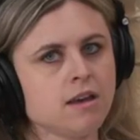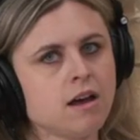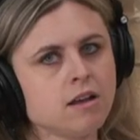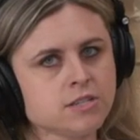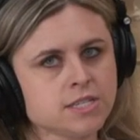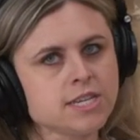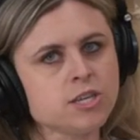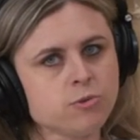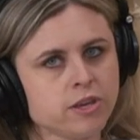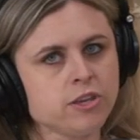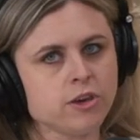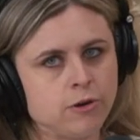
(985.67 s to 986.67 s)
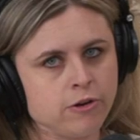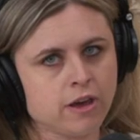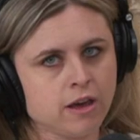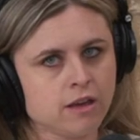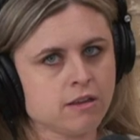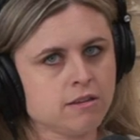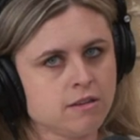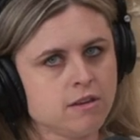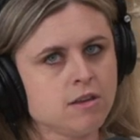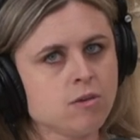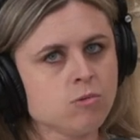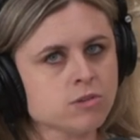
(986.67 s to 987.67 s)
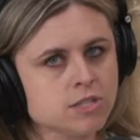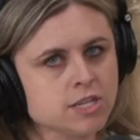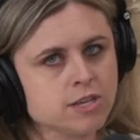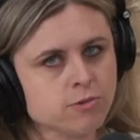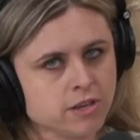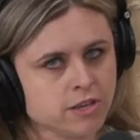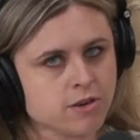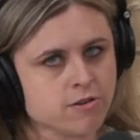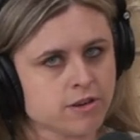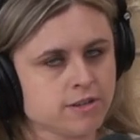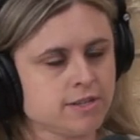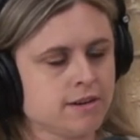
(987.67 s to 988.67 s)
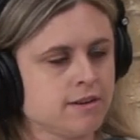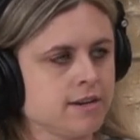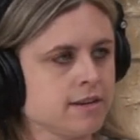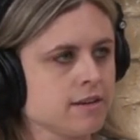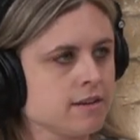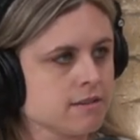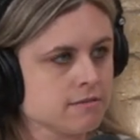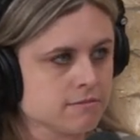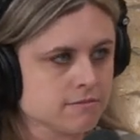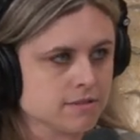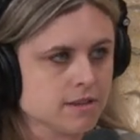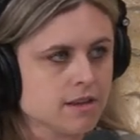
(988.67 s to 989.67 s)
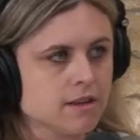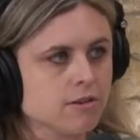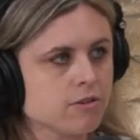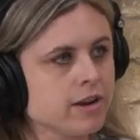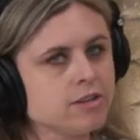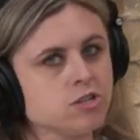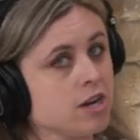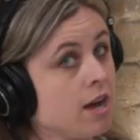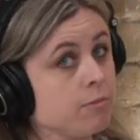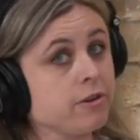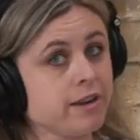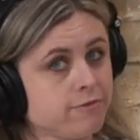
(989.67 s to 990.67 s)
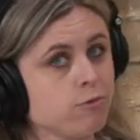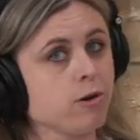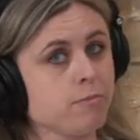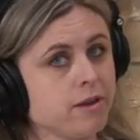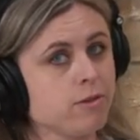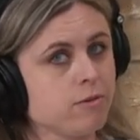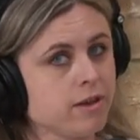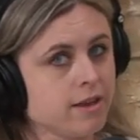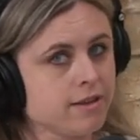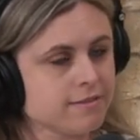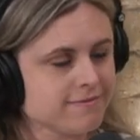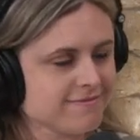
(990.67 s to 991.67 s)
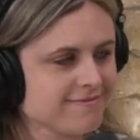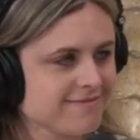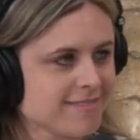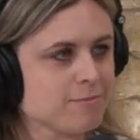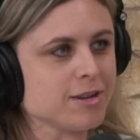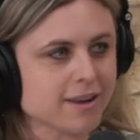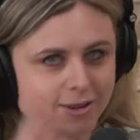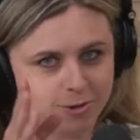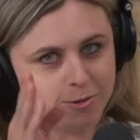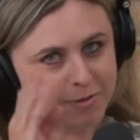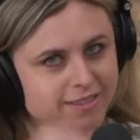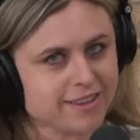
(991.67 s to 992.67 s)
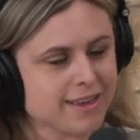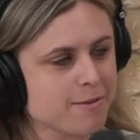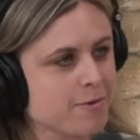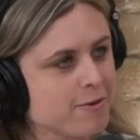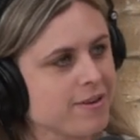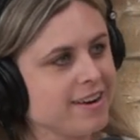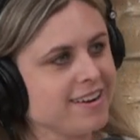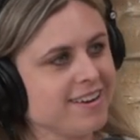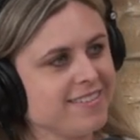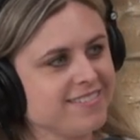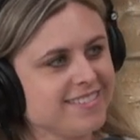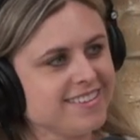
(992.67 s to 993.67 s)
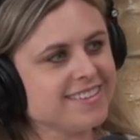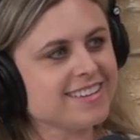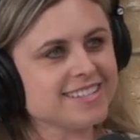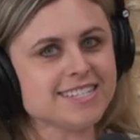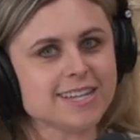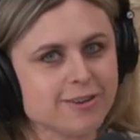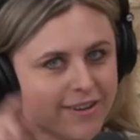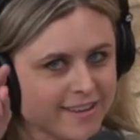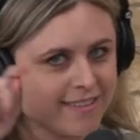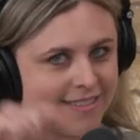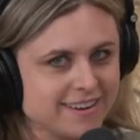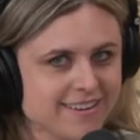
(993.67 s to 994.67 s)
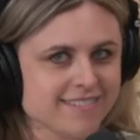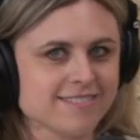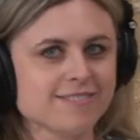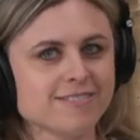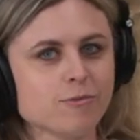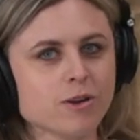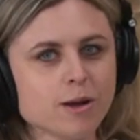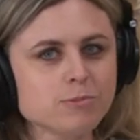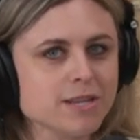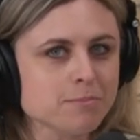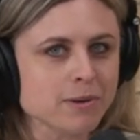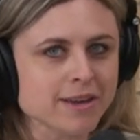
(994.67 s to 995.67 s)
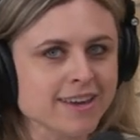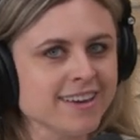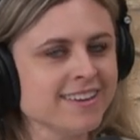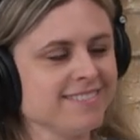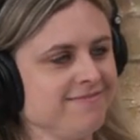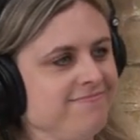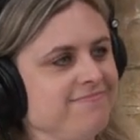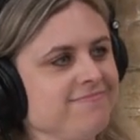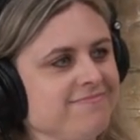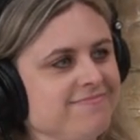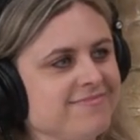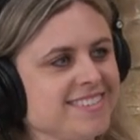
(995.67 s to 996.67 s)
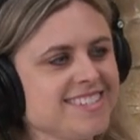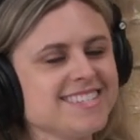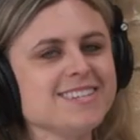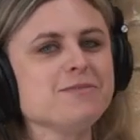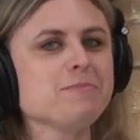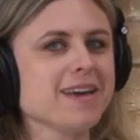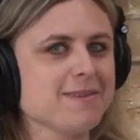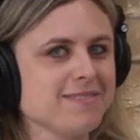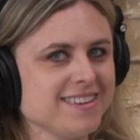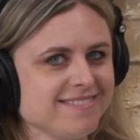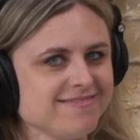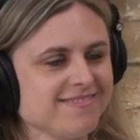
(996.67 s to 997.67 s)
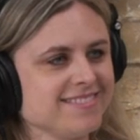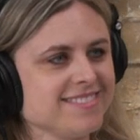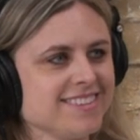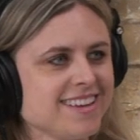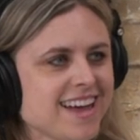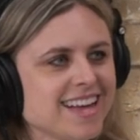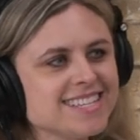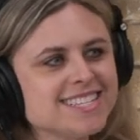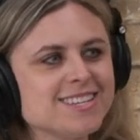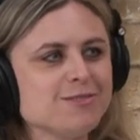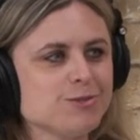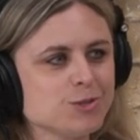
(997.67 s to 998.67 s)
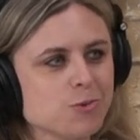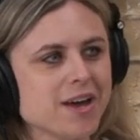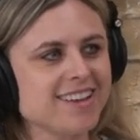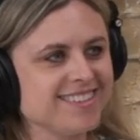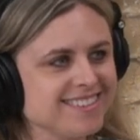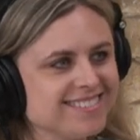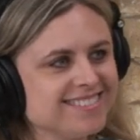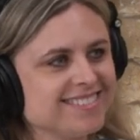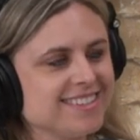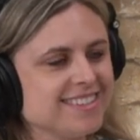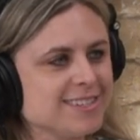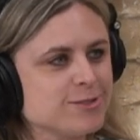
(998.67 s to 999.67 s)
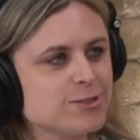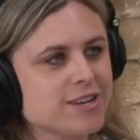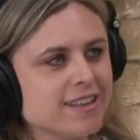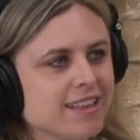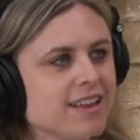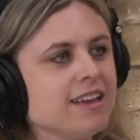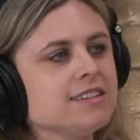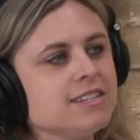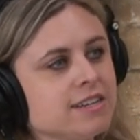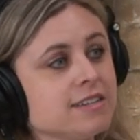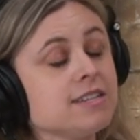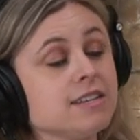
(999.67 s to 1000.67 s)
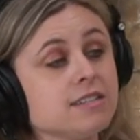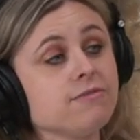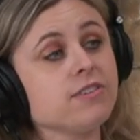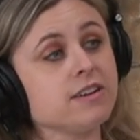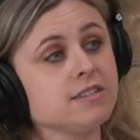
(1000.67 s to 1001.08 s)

I'll see you at yoga. You, baby. We'll see you at yoga, Derek. Great job. Great form, by the way. I'm talking to him in the camera oh, right that's now. Really can't. That's Derek in there. What up, DP? I see you, baby. I see you, baby. I see you sweating, shaking that. Derek takes it very